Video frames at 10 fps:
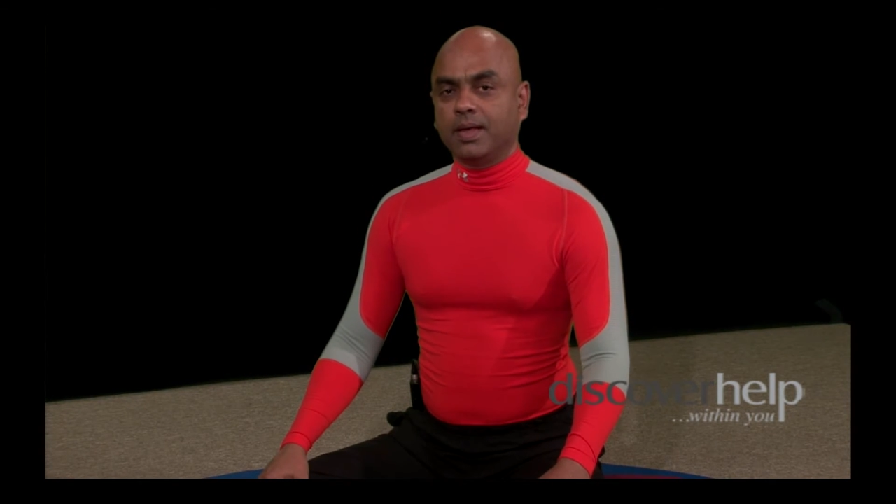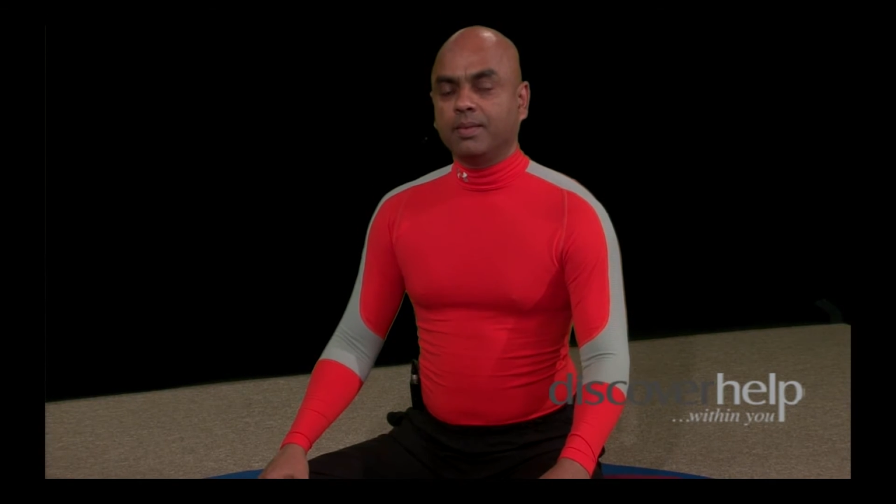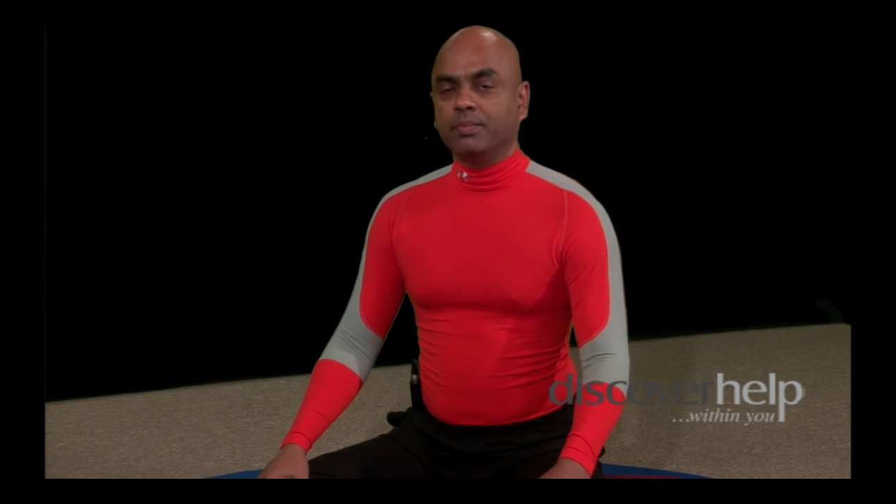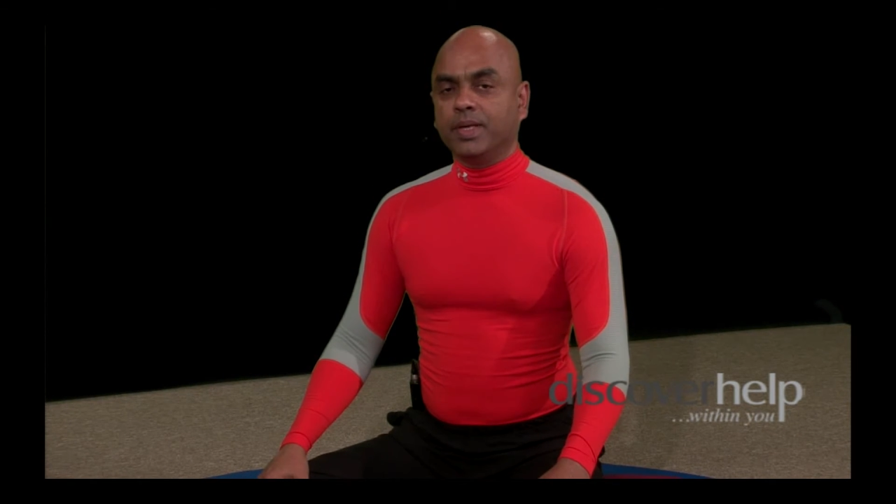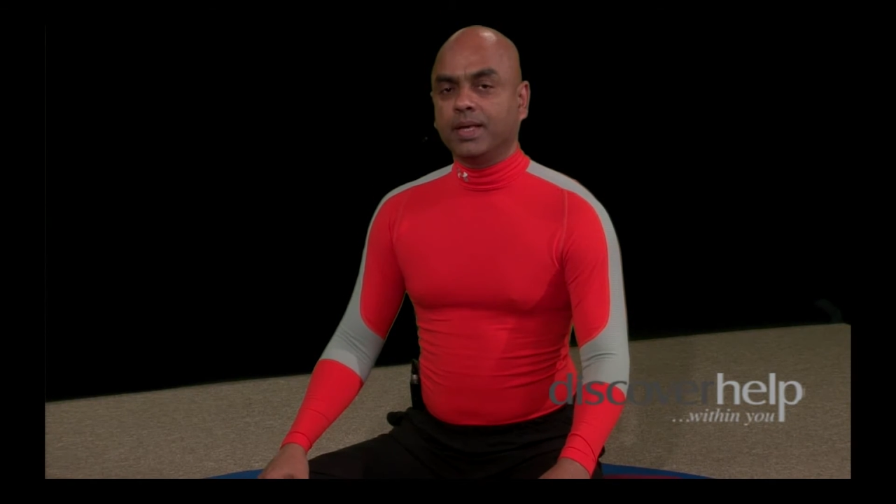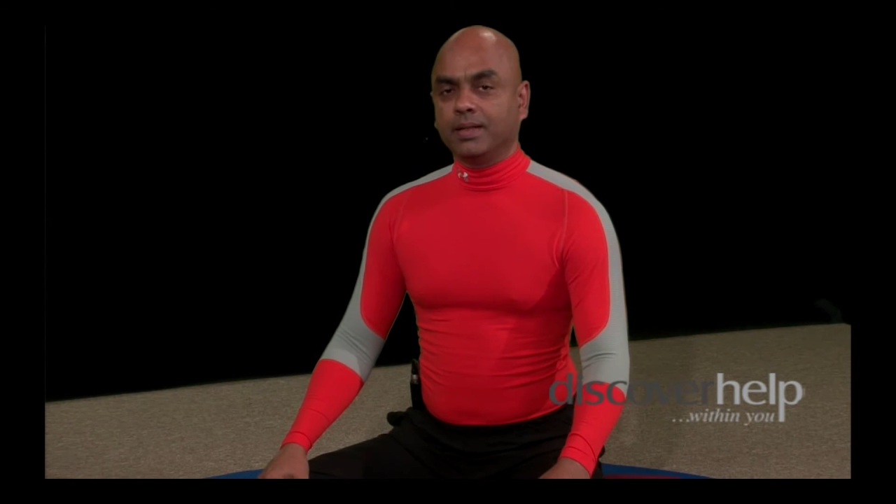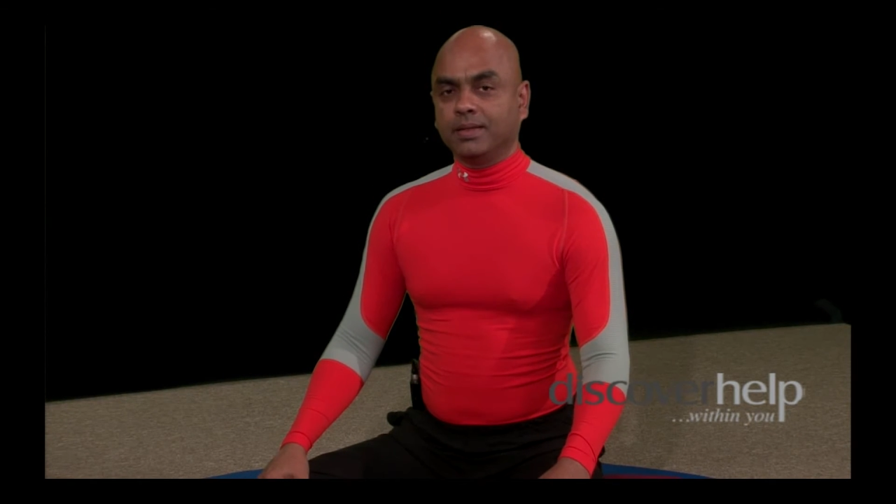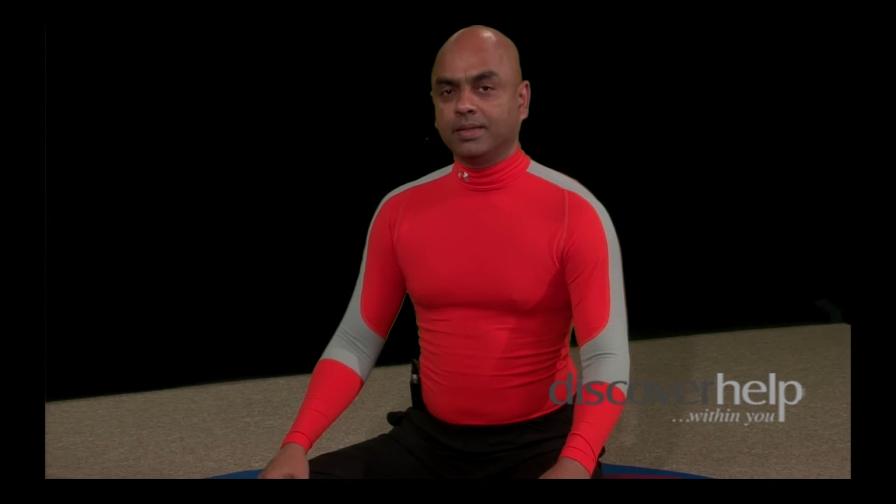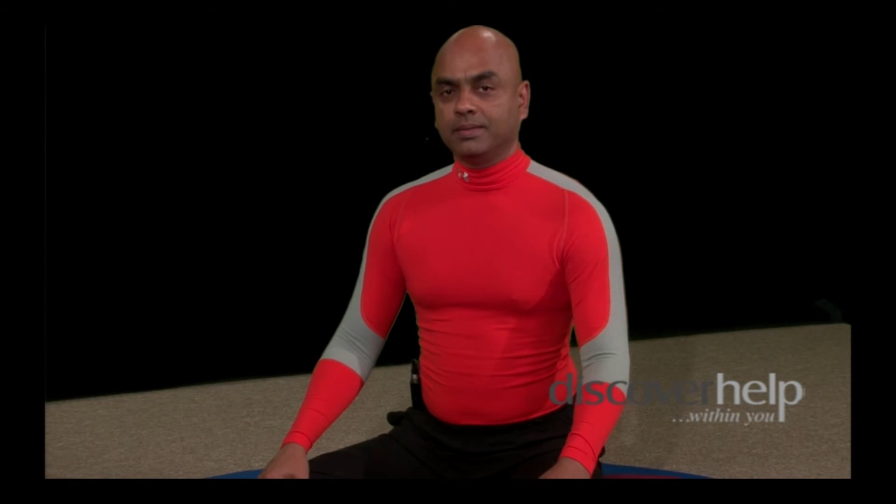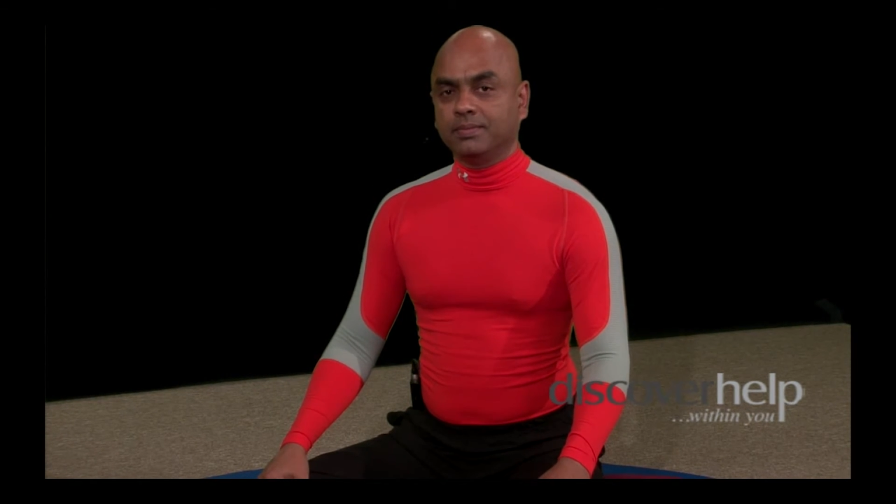and be
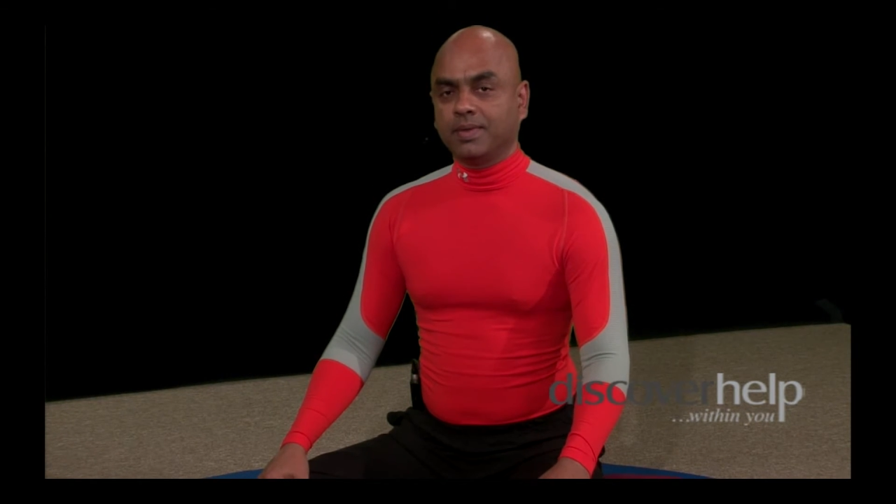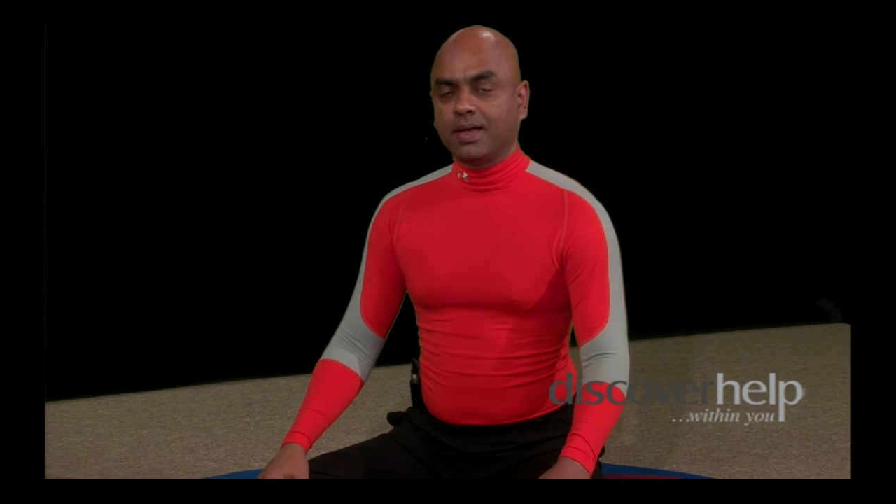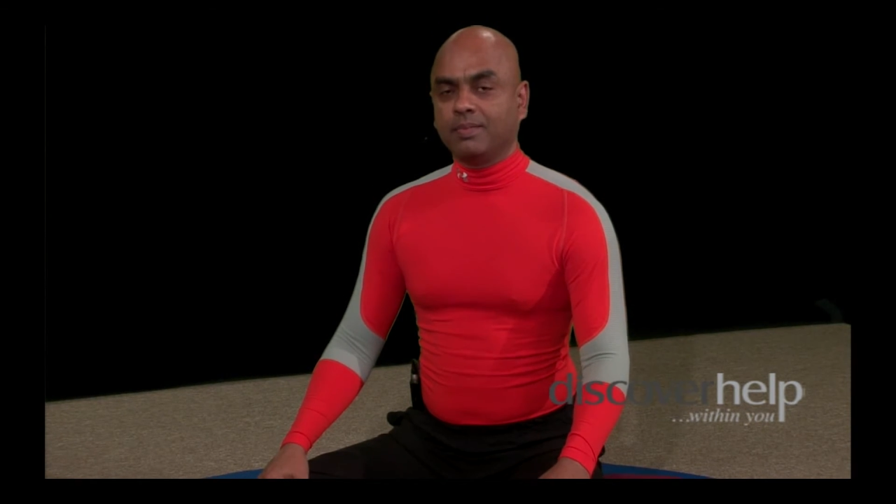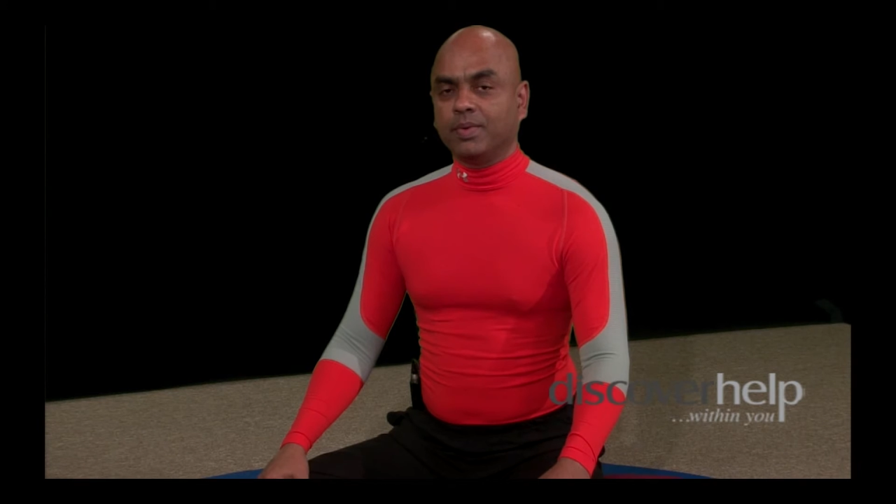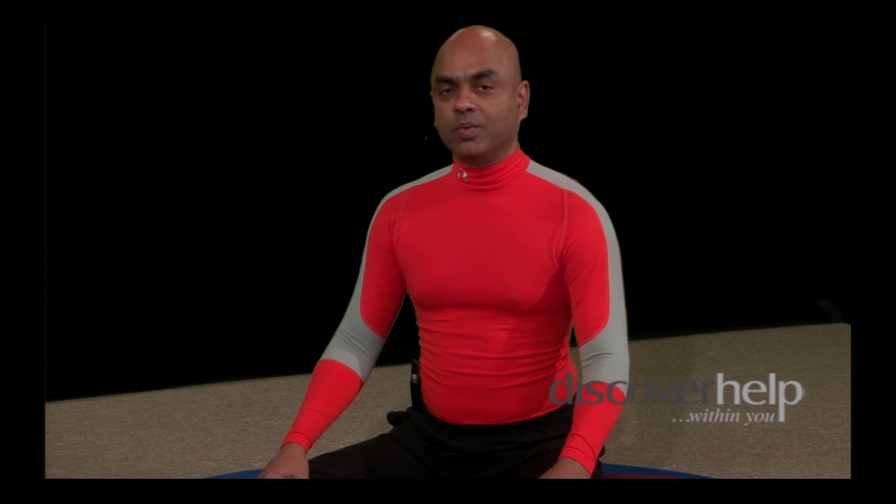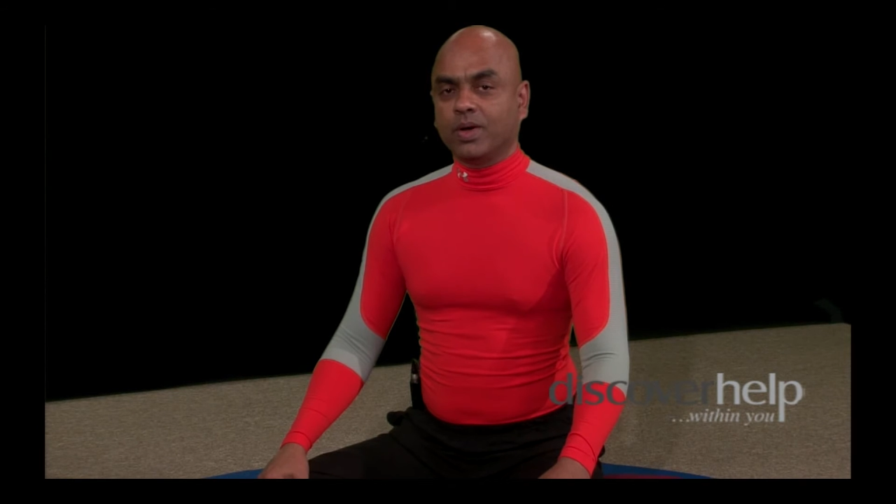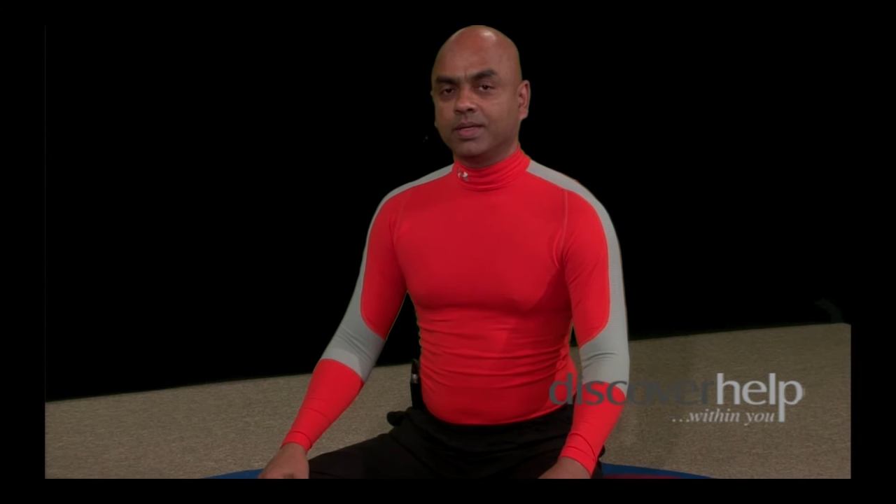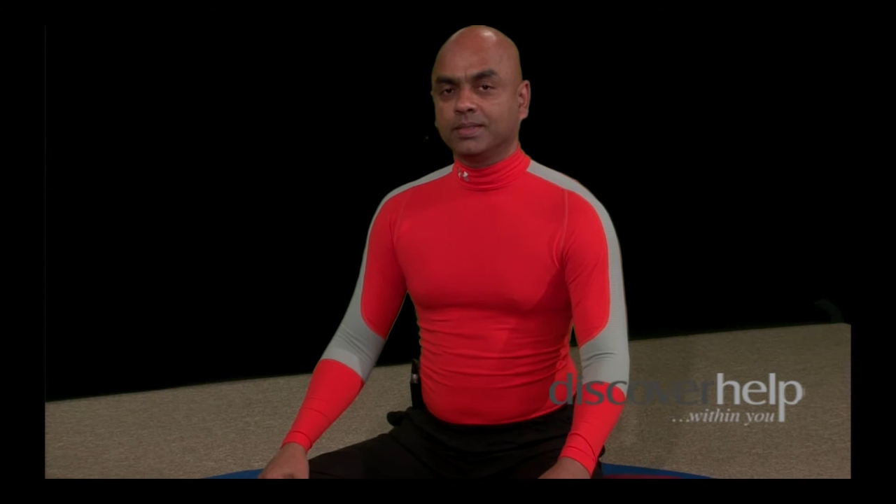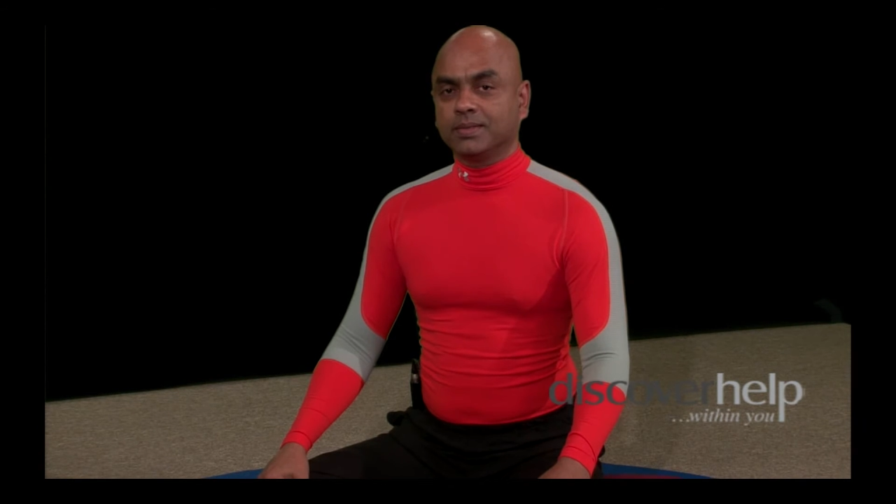healthy and be wise.